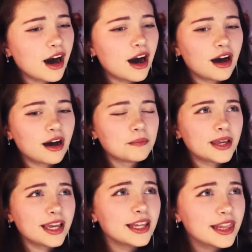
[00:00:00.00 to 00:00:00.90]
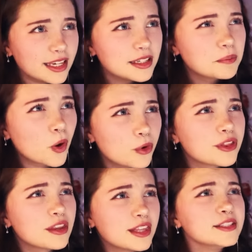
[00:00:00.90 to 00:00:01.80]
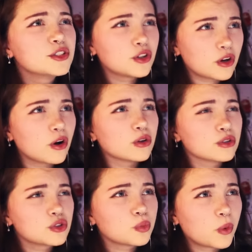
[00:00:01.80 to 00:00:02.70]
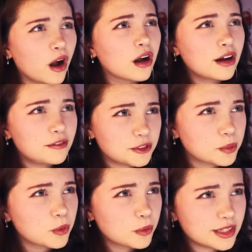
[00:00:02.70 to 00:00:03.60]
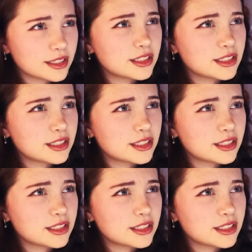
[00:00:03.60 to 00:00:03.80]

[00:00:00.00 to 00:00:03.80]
And both of these girls were uncomfortable with the